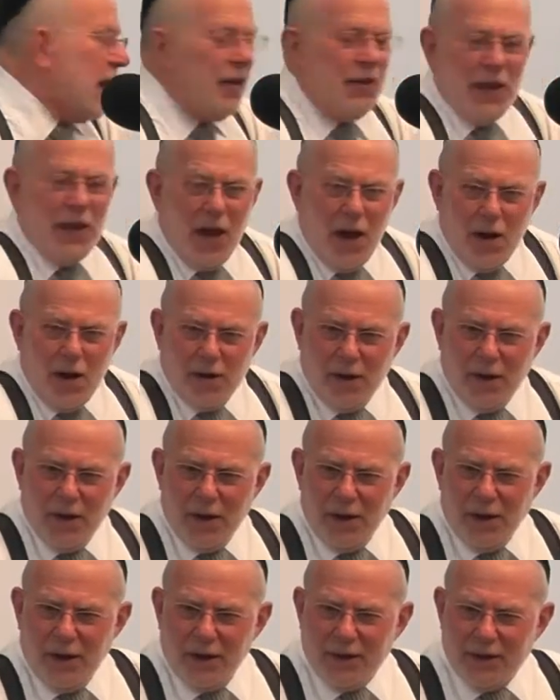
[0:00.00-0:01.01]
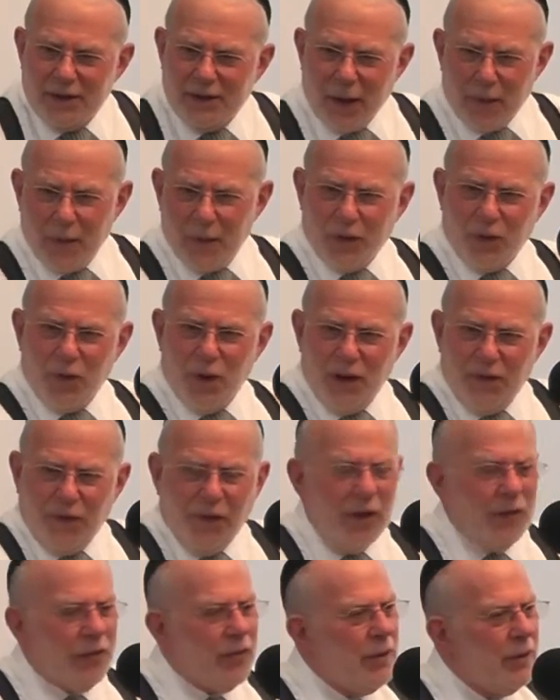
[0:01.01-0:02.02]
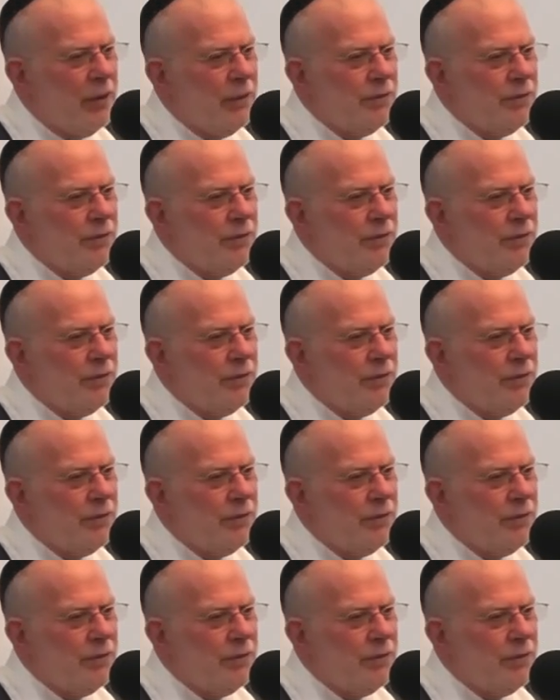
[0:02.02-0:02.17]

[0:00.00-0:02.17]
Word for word: day of the year, December 25th.